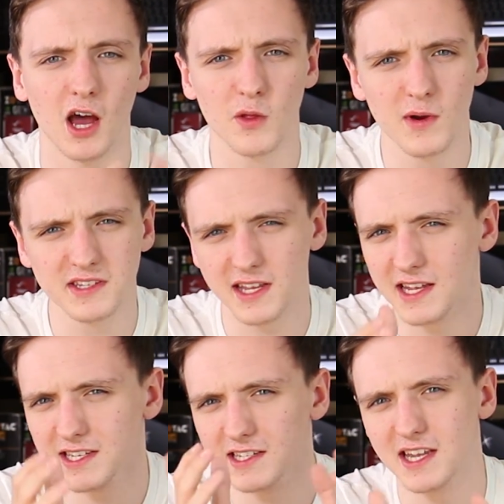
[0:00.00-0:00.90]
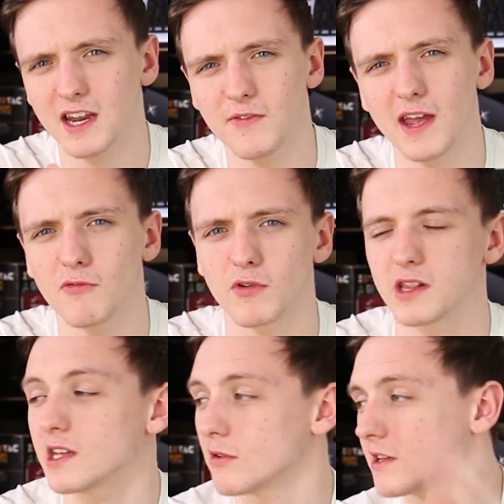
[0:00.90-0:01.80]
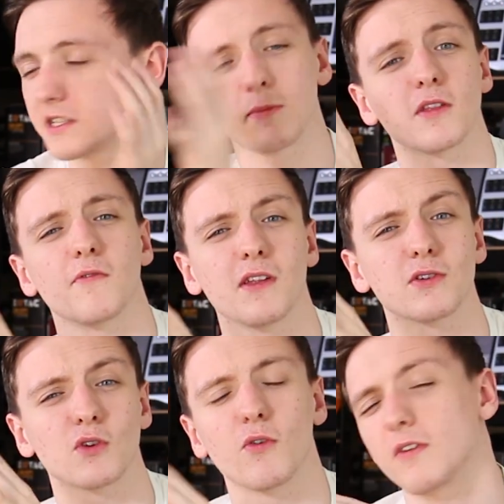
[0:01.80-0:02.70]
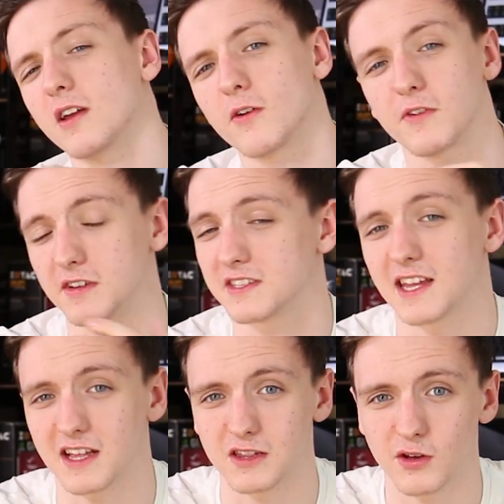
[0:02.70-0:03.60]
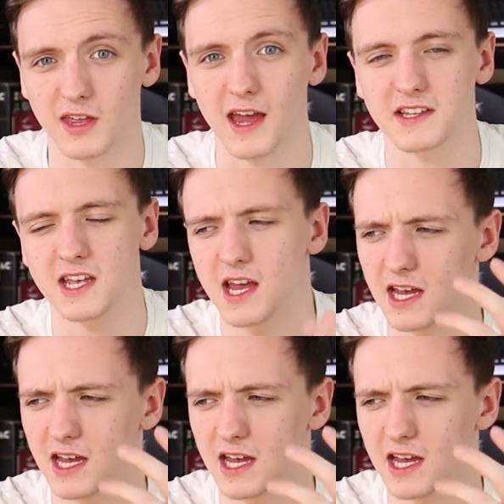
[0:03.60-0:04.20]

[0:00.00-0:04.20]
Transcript: Otherwise, I guess that's kind of it really. I'll leave some other videos over here for you to take a look at,